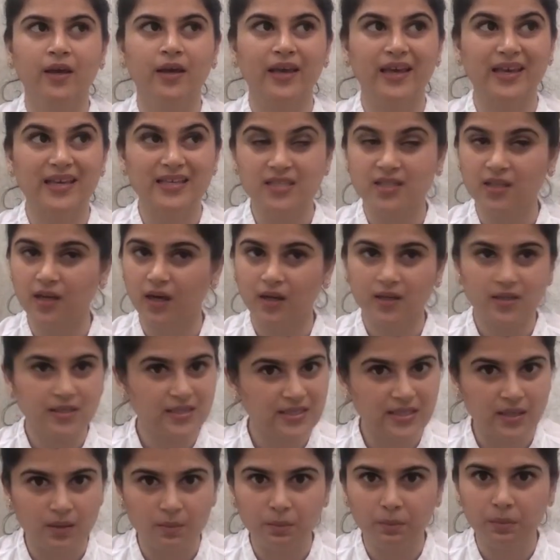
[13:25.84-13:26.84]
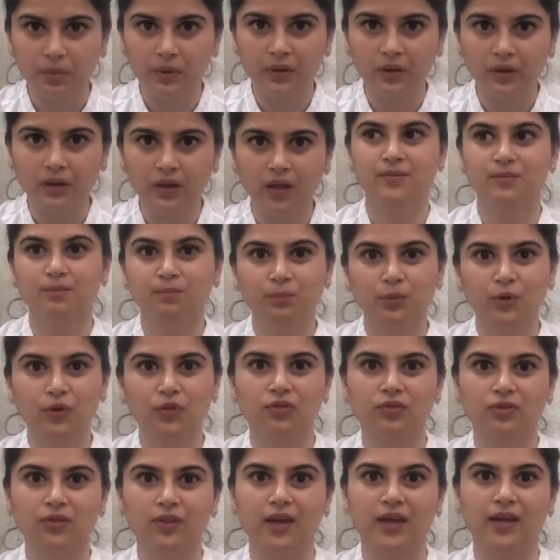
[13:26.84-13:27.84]
is simple:
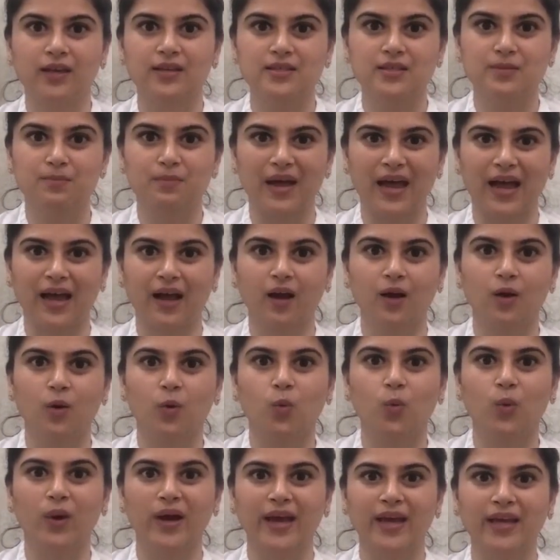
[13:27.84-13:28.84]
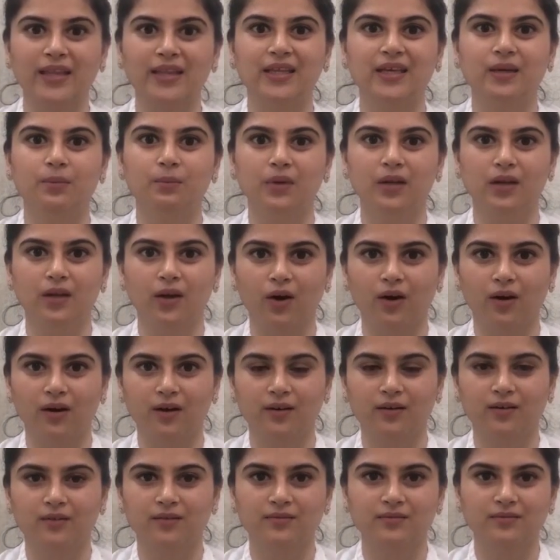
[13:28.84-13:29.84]
put things back where they belong.
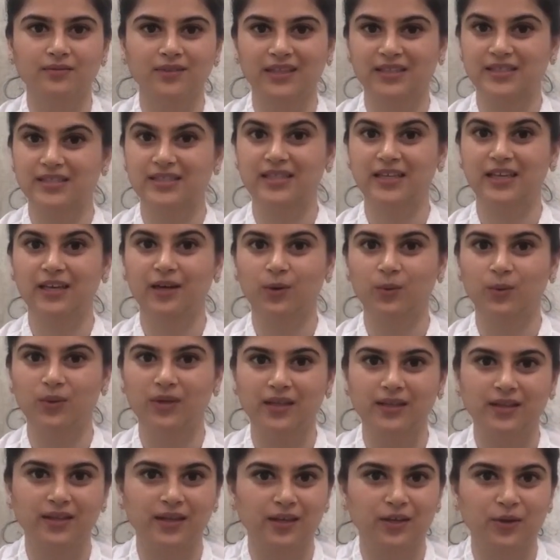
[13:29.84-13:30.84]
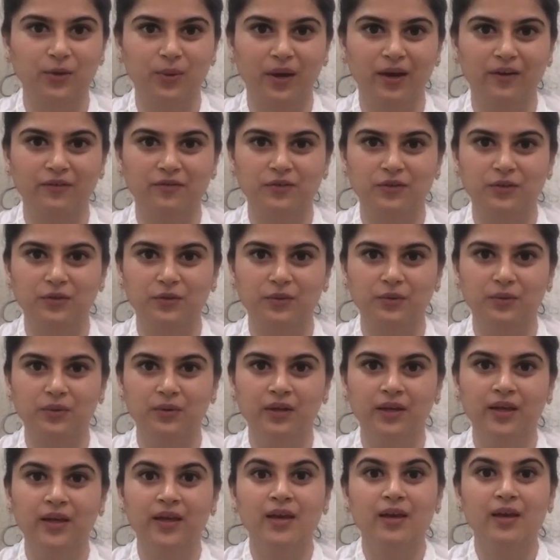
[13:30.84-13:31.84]
That's the only thing you have to do.
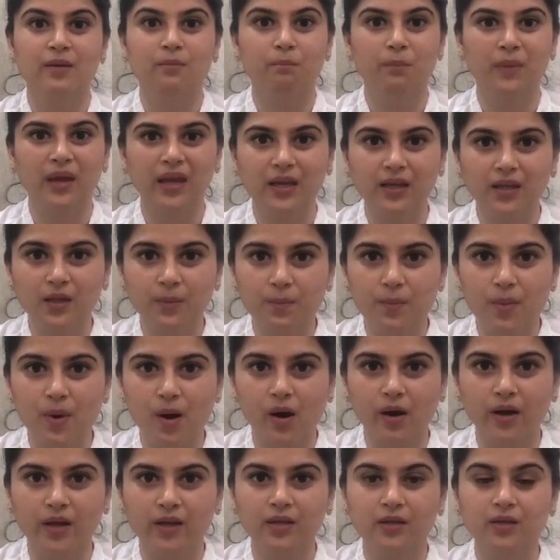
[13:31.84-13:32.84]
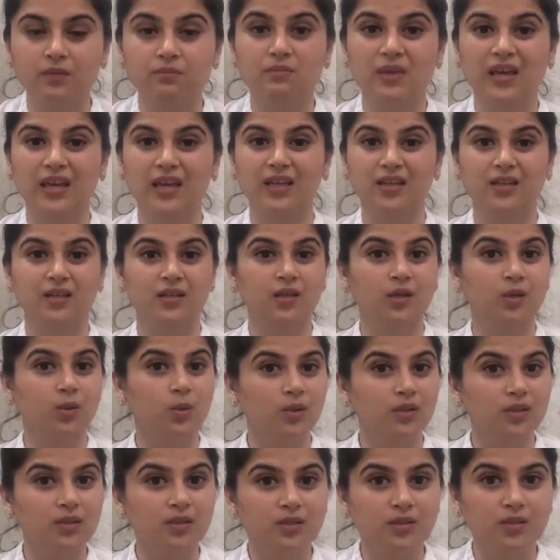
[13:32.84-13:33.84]
Make it a point, make it a
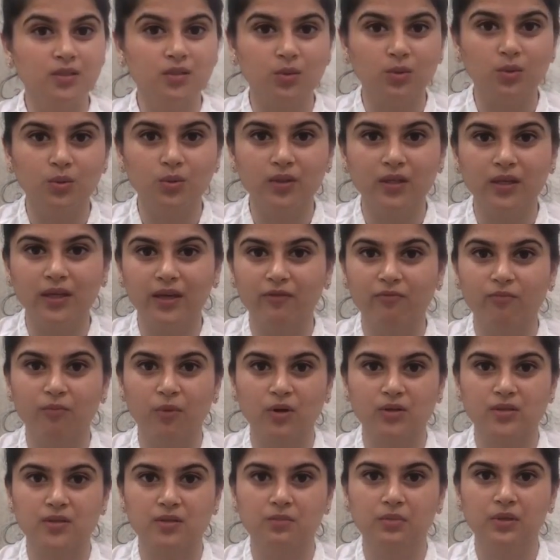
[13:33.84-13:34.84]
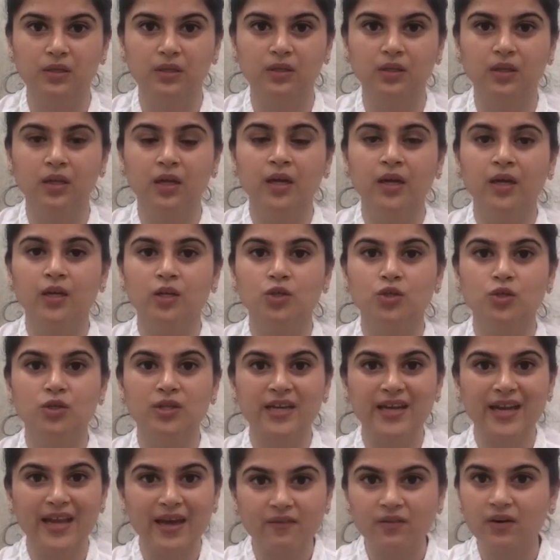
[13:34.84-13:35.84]
golden rule if possible, to
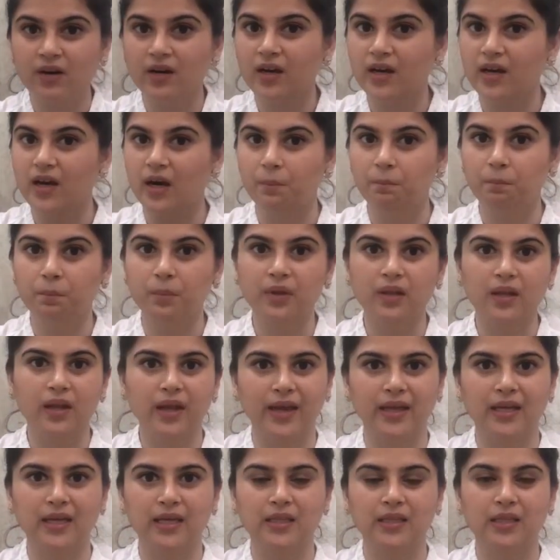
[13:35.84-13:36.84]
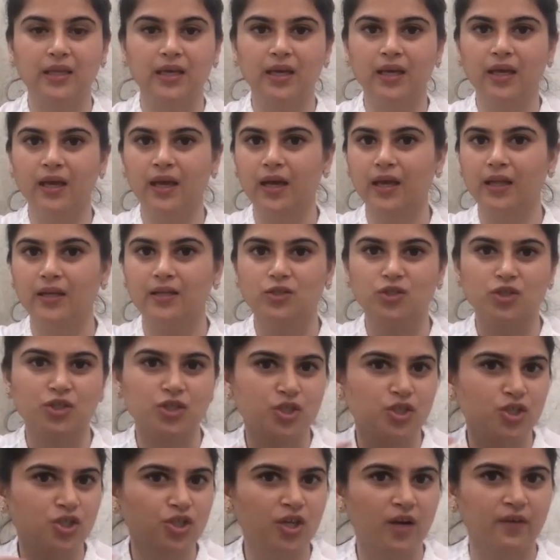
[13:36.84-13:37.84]
never crumple anything and
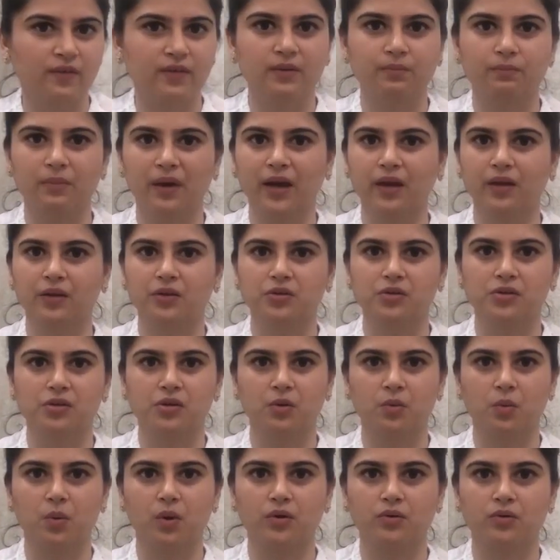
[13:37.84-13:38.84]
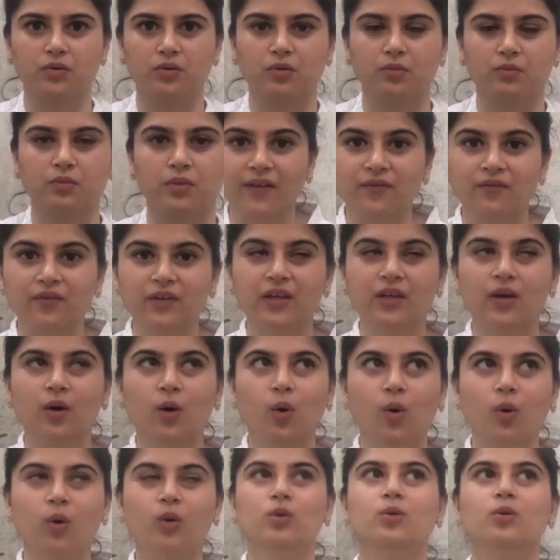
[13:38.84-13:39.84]
just shove it back into your wardrobe. We
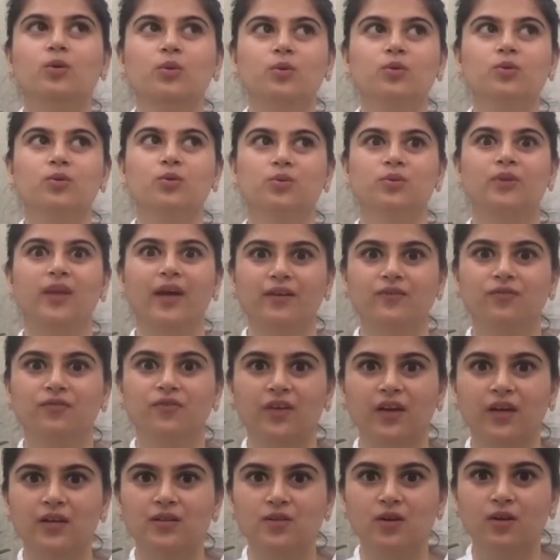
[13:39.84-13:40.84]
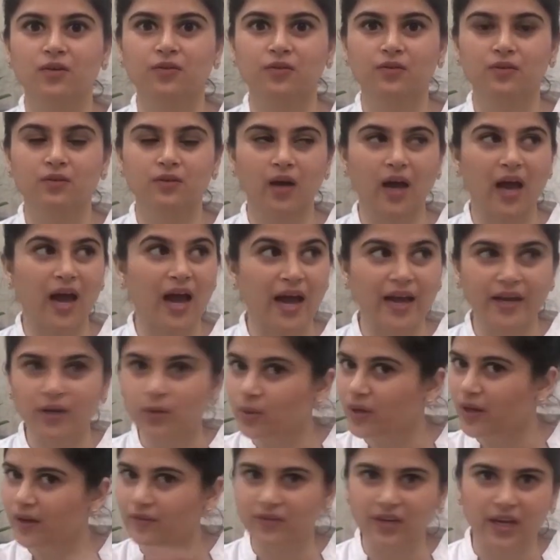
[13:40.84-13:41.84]
all go through that phase of, I
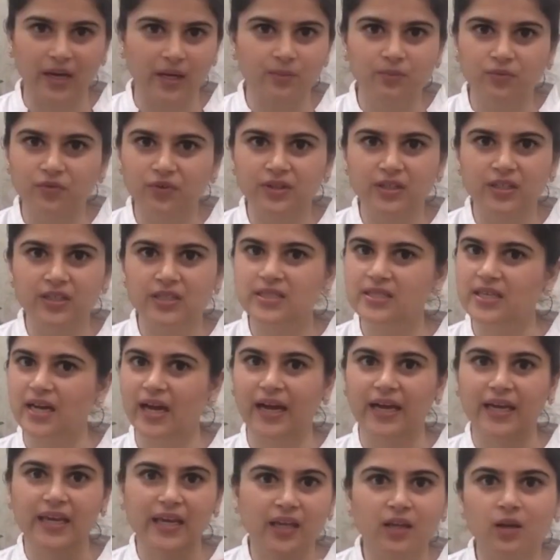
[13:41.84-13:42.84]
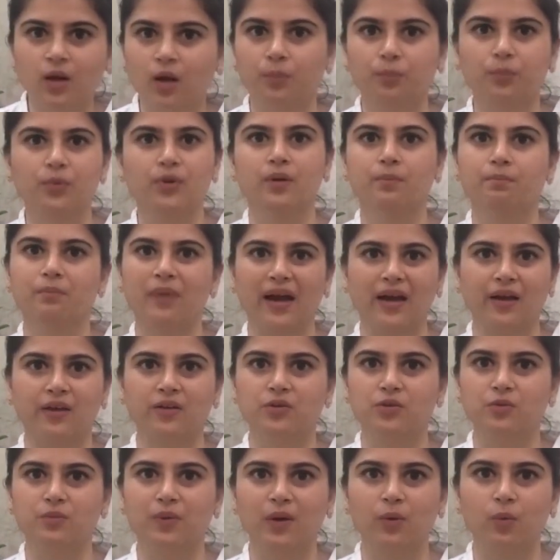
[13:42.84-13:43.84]
don't have time for this, I cannot put it back
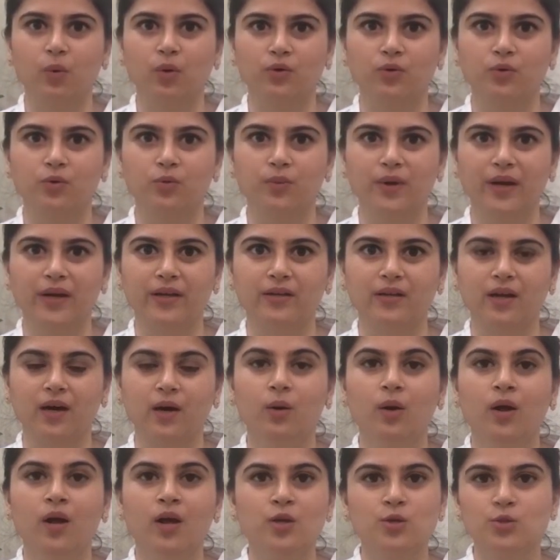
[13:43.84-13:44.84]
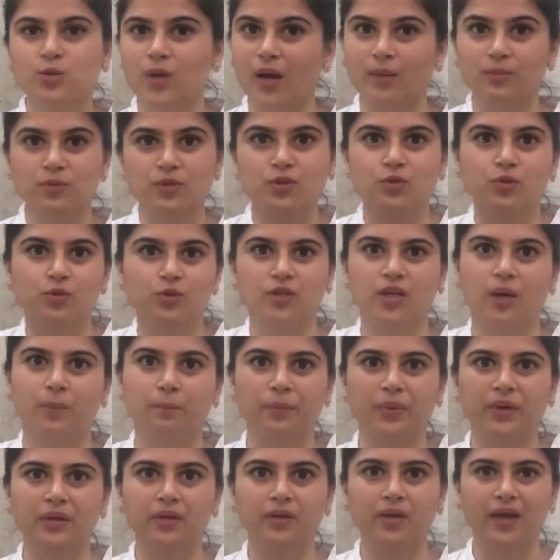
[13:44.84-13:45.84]
into my wardrobe right now, so I'm just gonna
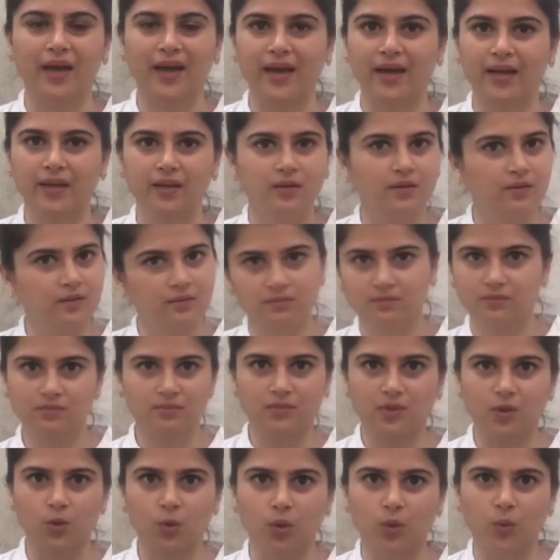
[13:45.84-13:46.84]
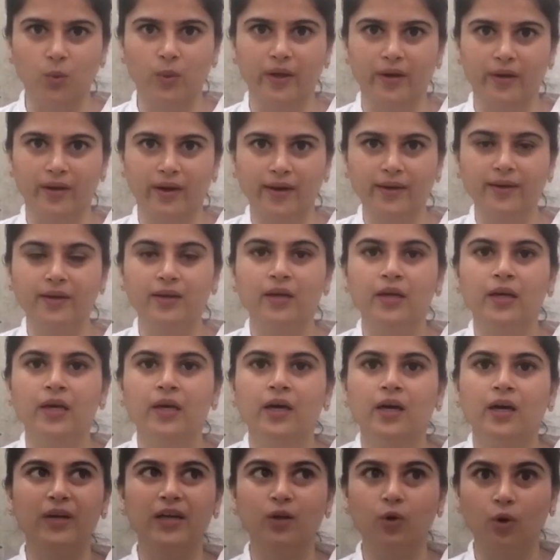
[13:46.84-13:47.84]
dump it and go away, right?
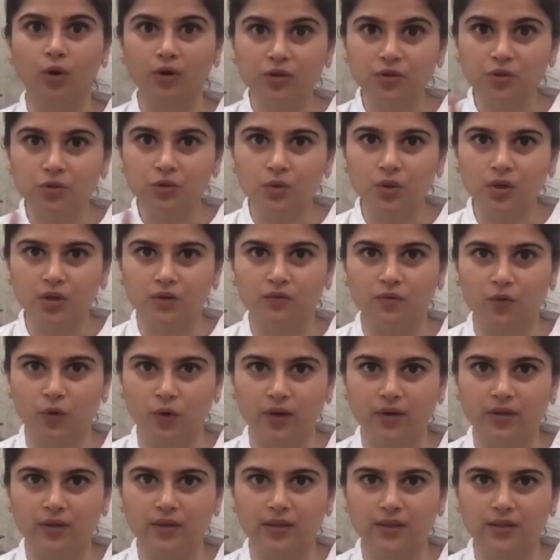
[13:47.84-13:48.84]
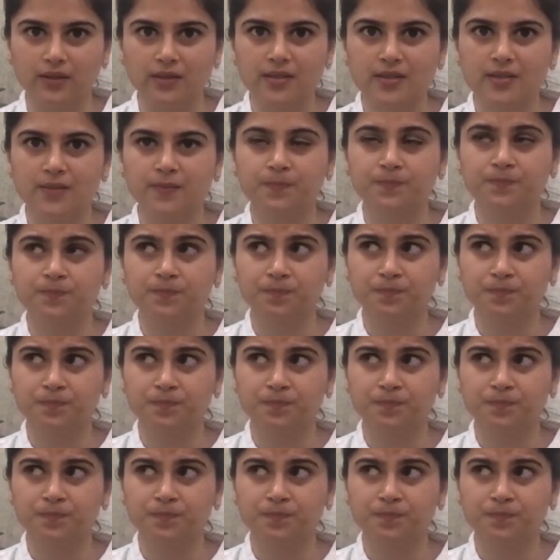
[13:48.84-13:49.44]
In order to avoid this,